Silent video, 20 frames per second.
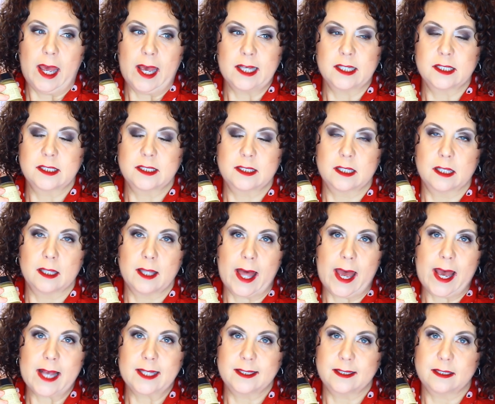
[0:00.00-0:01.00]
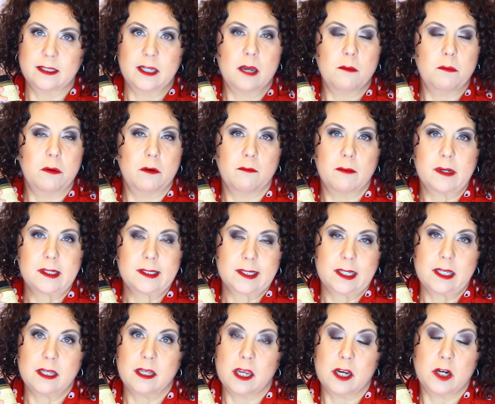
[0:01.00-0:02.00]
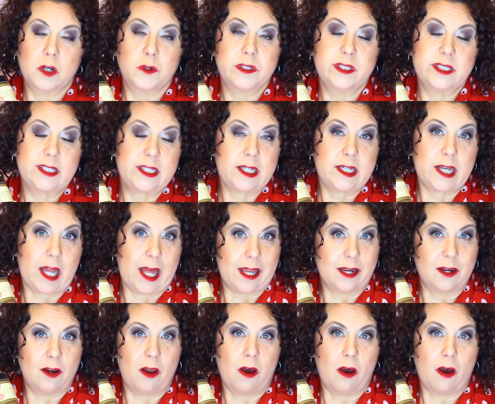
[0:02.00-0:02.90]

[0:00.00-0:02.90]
as the last step of my skincare routine at